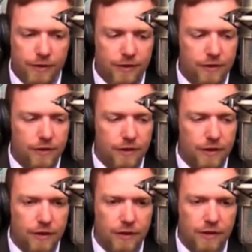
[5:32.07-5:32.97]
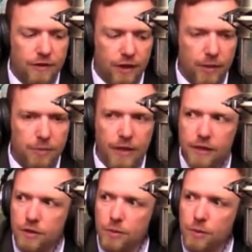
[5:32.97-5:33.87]
This is a this is a keepsake,
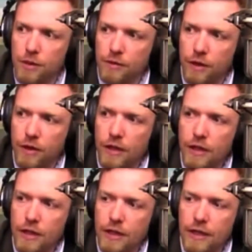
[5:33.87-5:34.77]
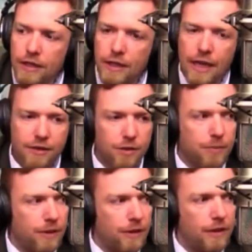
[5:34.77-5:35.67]
it's a work of art and it has to
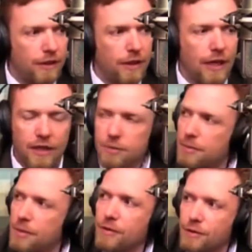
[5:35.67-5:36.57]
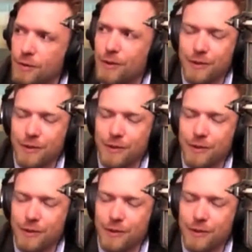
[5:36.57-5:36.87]
be it has to be perfect. And it you.